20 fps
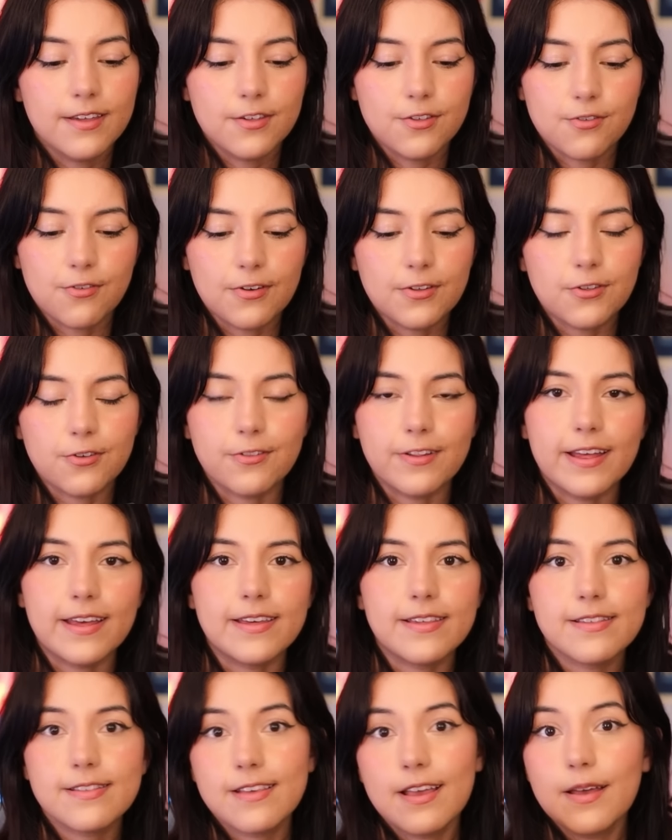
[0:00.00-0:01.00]
stretch your
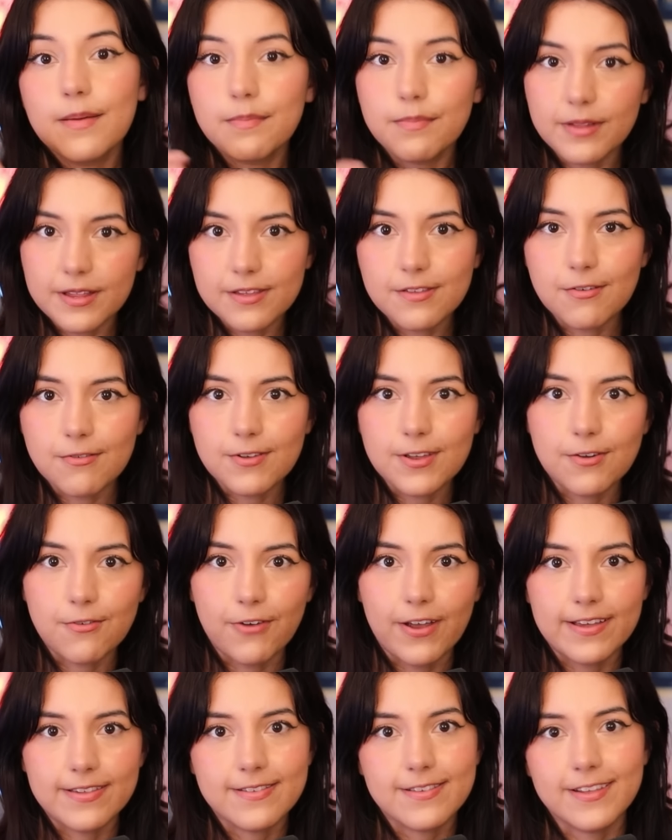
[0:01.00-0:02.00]
legs, please don't get
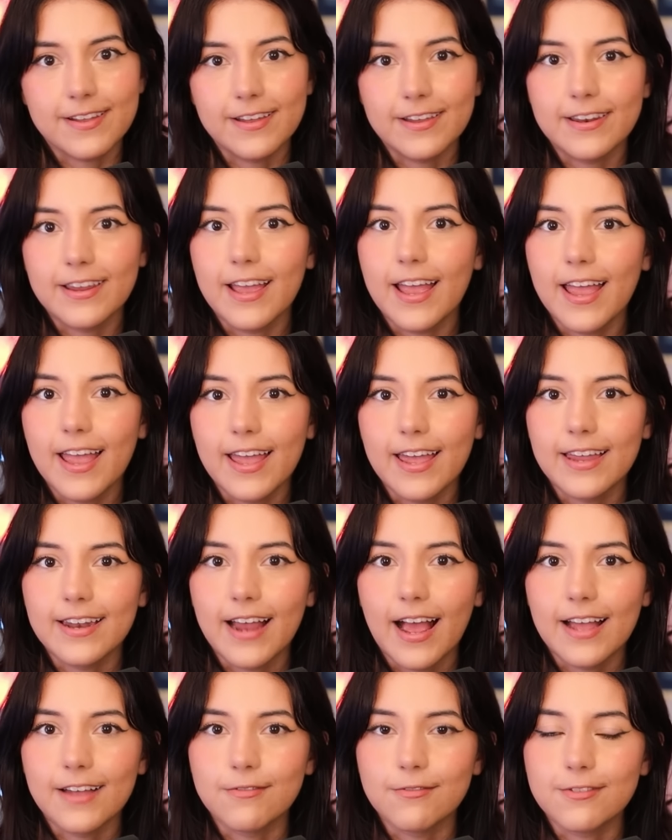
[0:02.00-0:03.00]
arrested, and
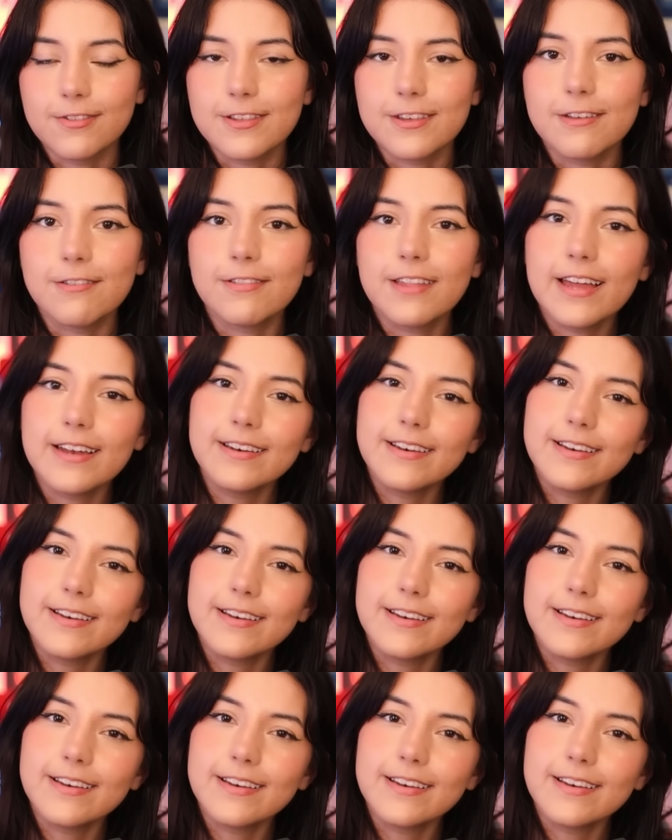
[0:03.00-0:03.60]
I will see you then.